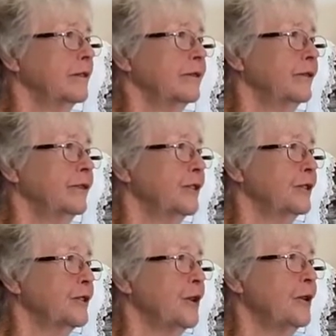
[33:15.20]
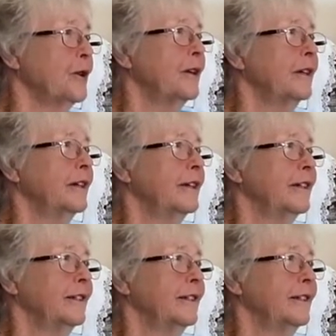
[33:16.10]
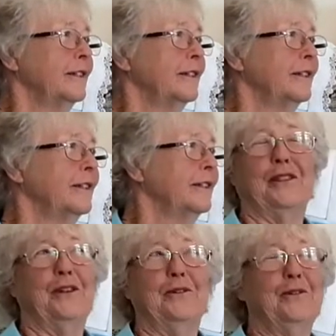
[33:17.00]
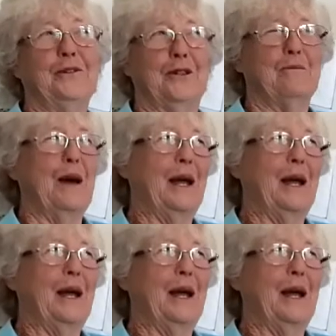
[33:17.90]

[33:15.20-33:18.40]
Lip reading: for as long. If you be loose in my